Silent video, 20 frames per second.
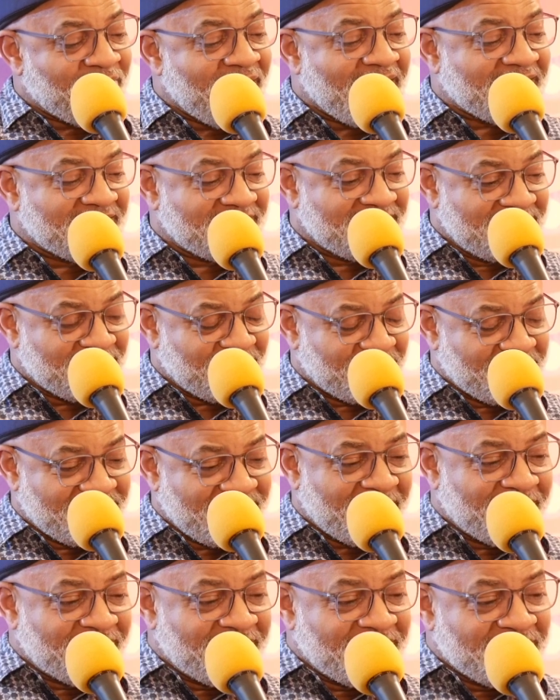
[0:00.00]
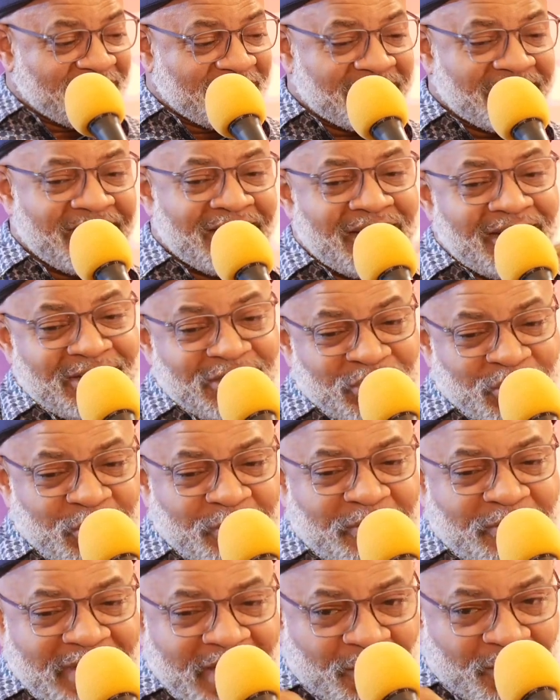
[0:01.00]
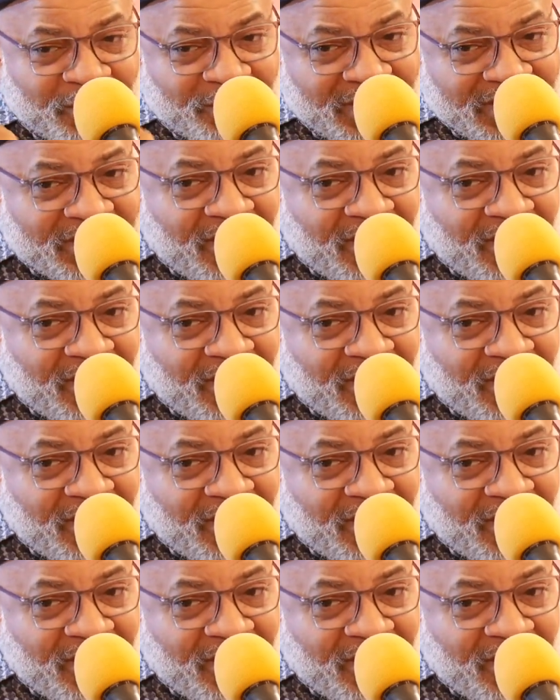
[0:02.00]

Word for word: practices on television, Superman would have been